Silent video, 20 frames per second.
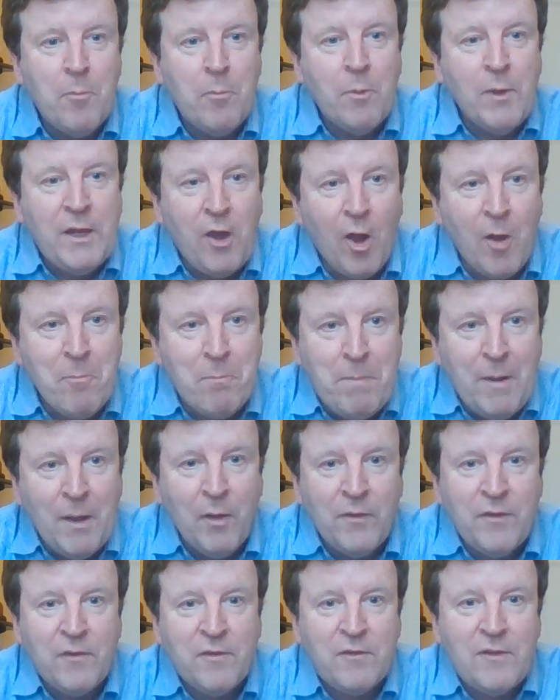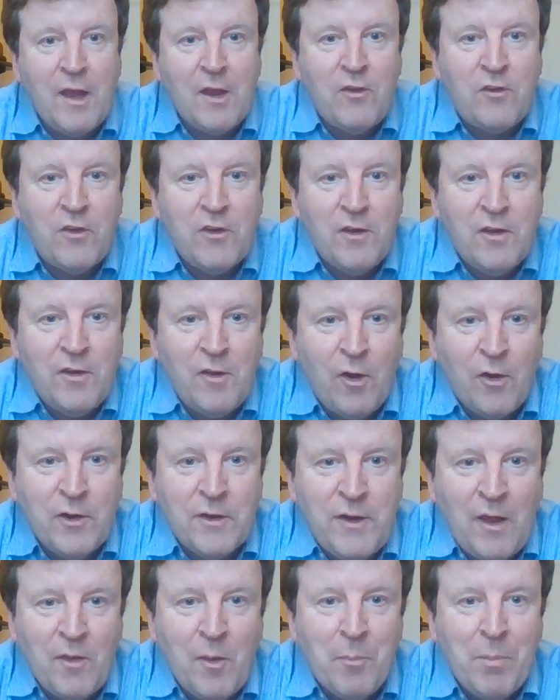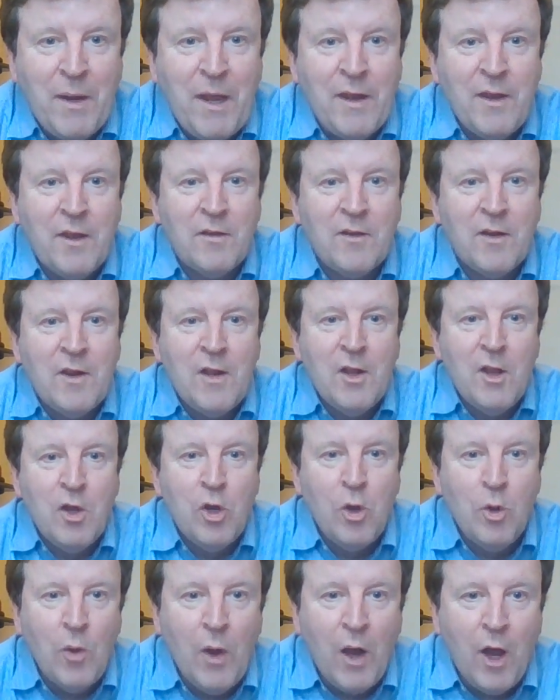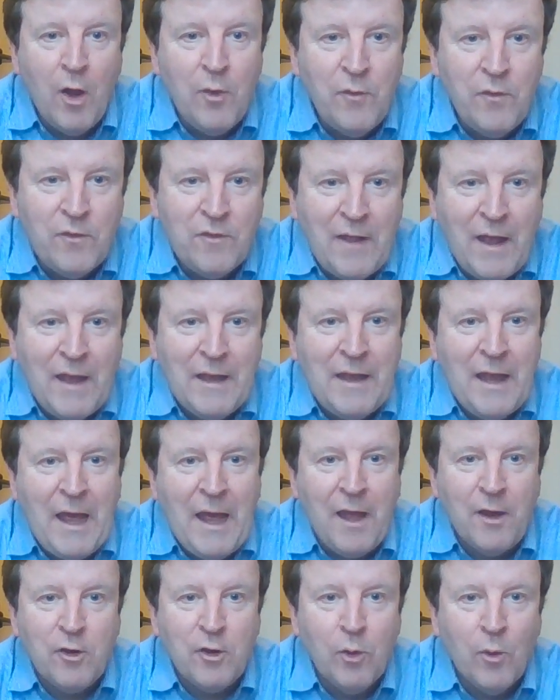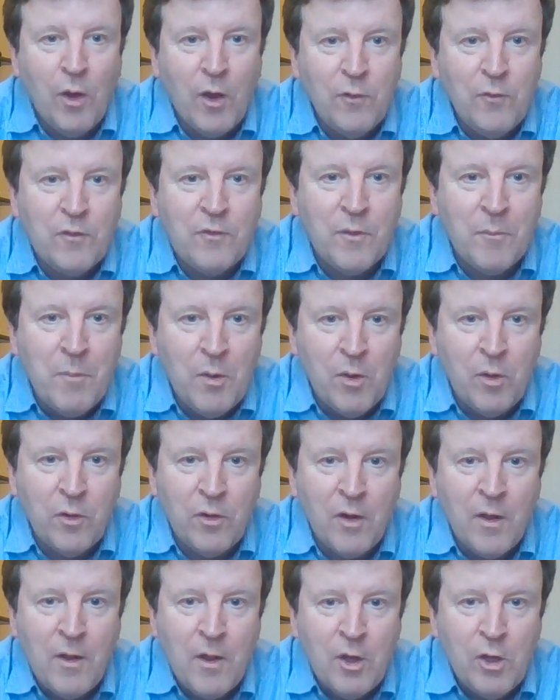we go and build a station on another planet, who owns that land? Who owns the moon?